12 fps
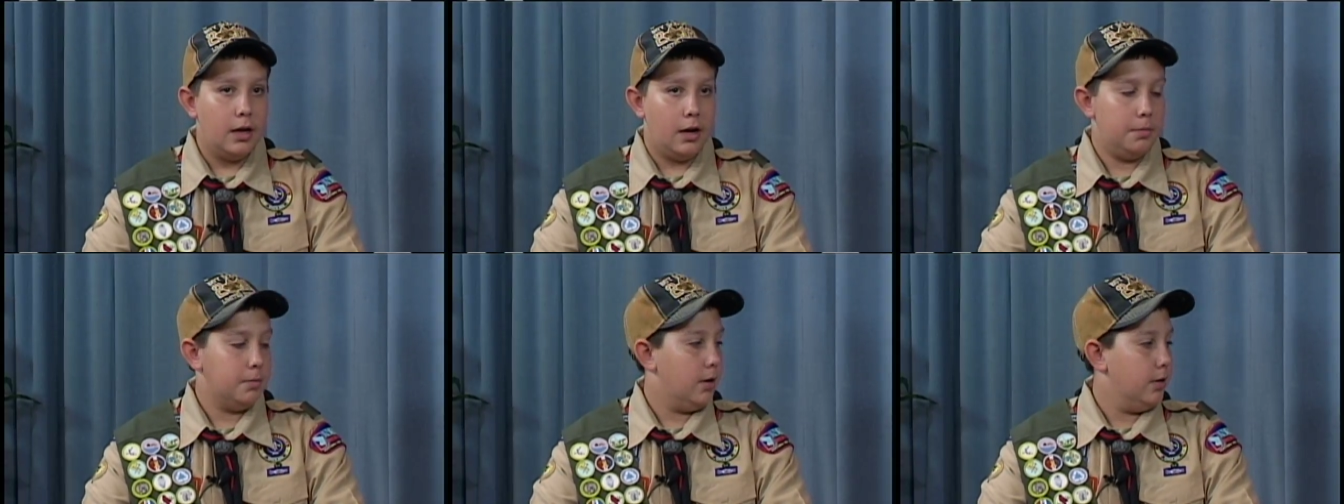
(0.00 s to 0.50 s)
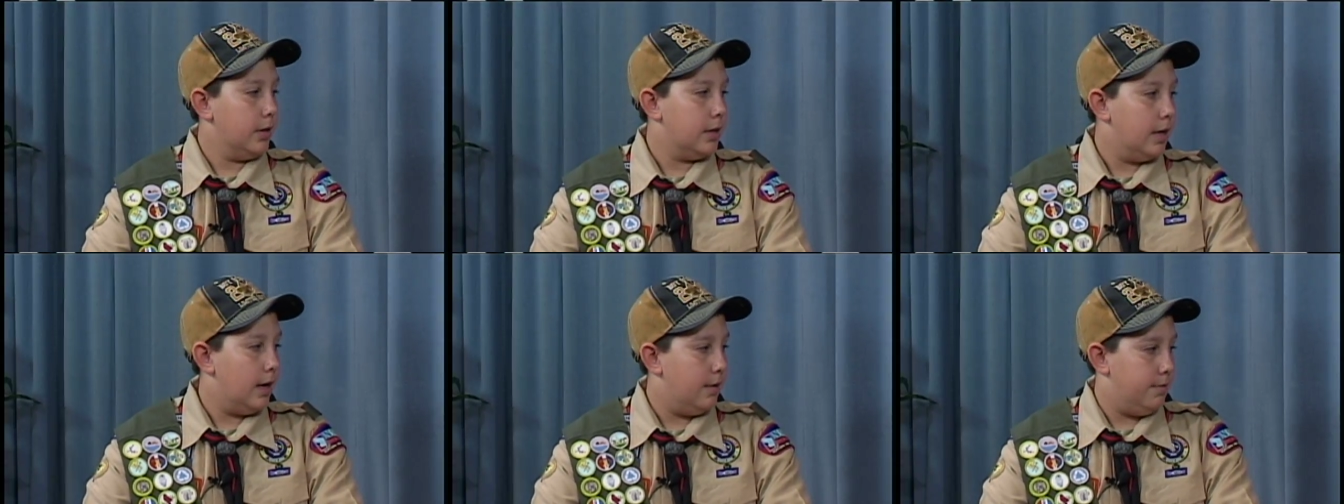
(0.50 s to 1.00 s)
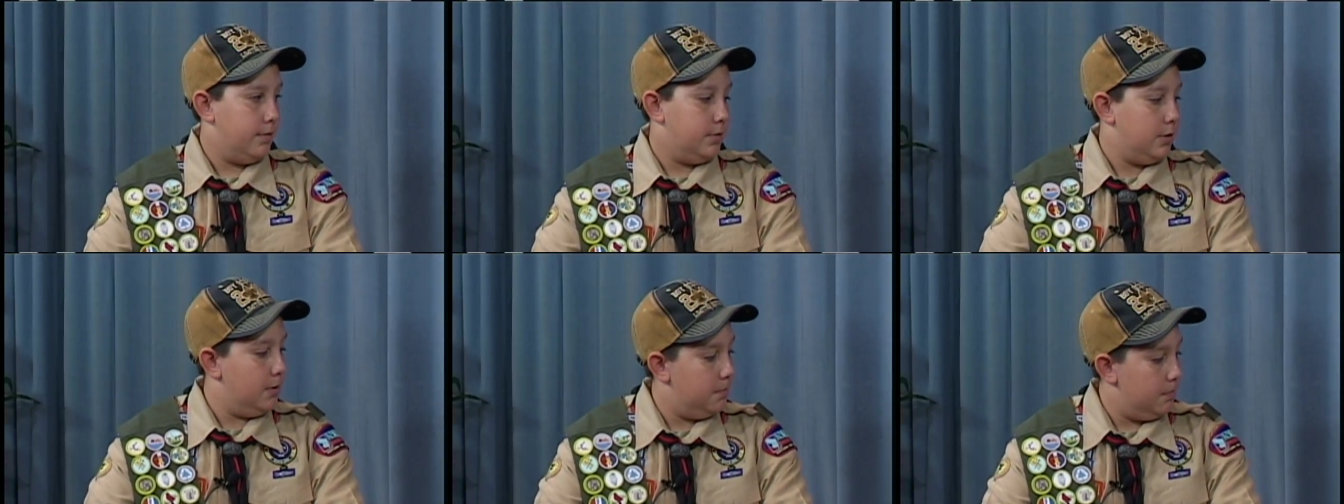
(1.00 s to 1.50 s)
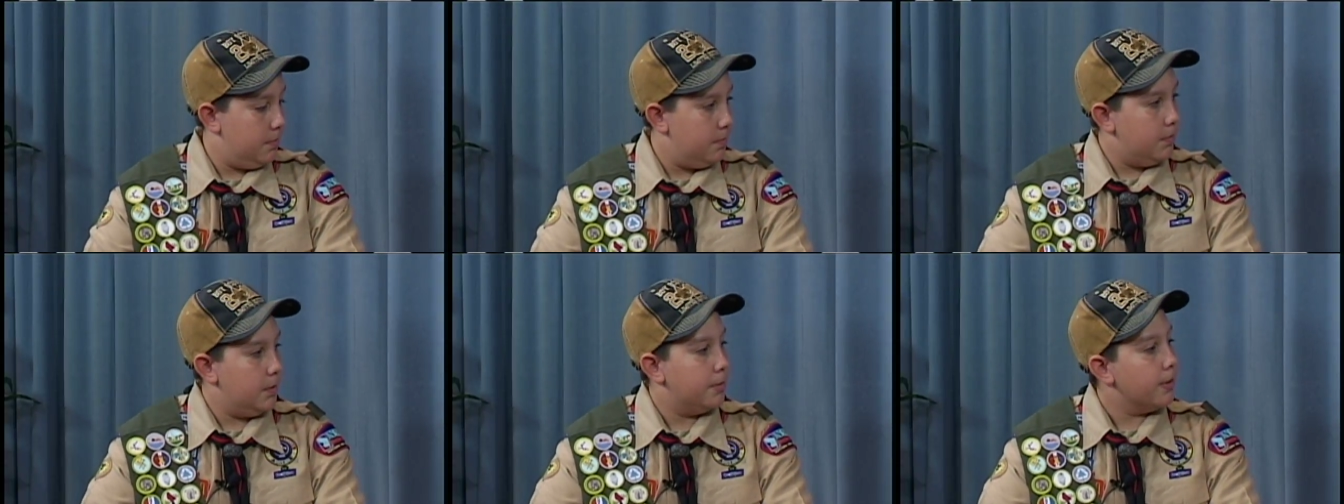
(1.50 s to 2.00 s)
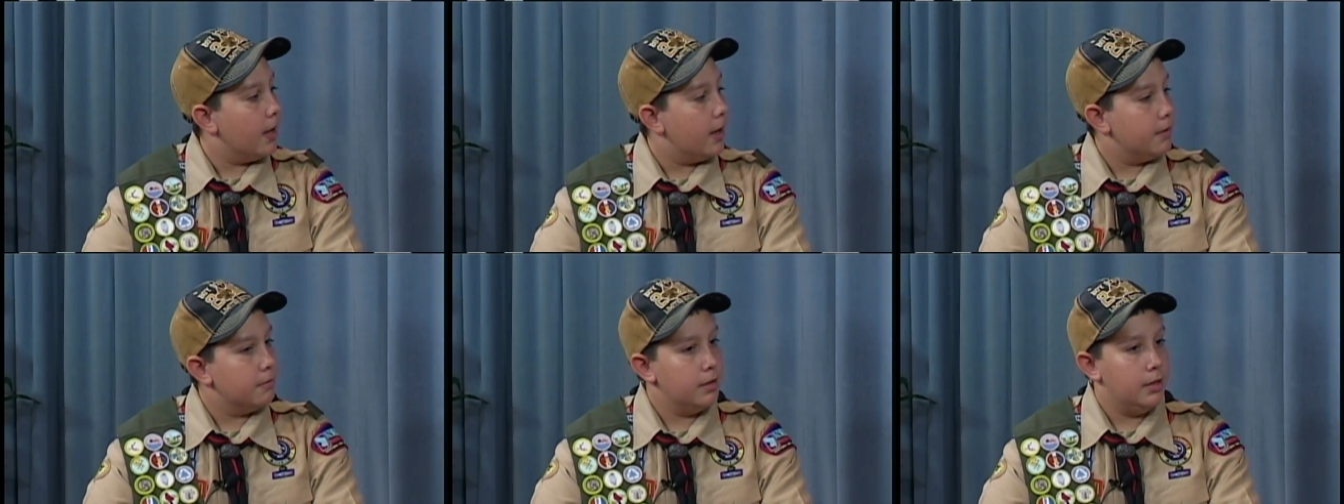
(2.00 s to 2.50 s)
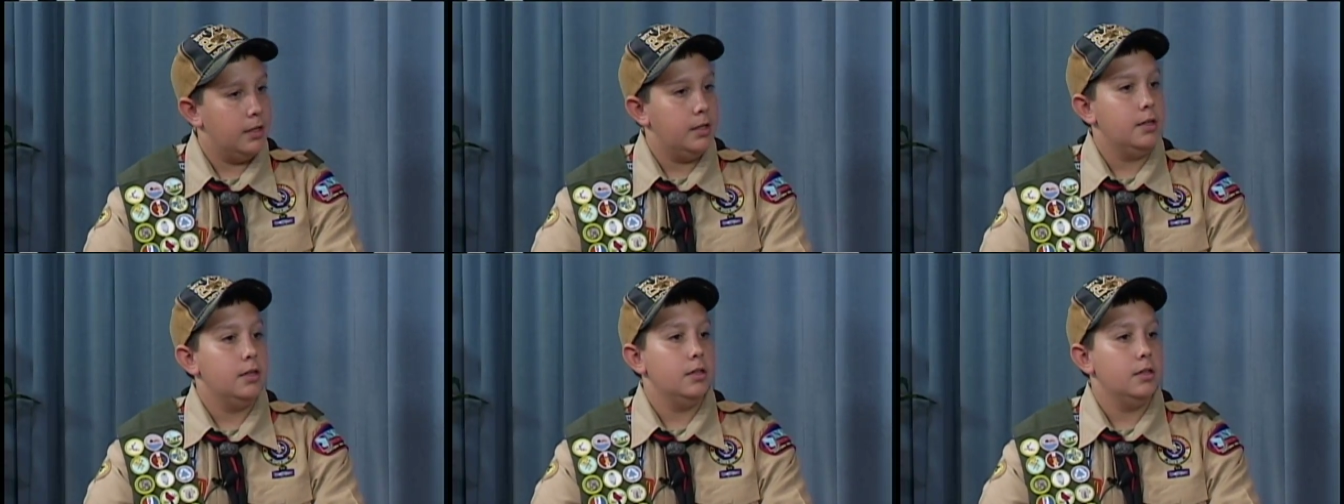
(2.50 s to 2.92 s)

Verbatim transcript: I'm probably going to have some people that I really